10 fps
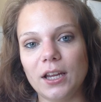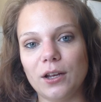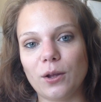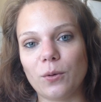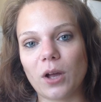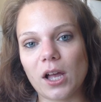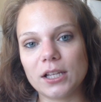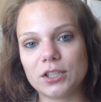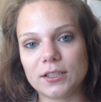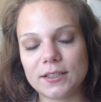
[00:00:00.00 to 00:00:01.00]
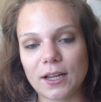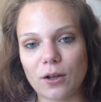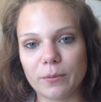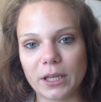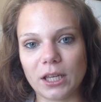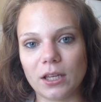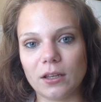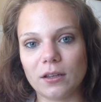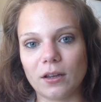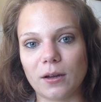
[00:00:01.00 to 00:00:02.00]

God just tell me,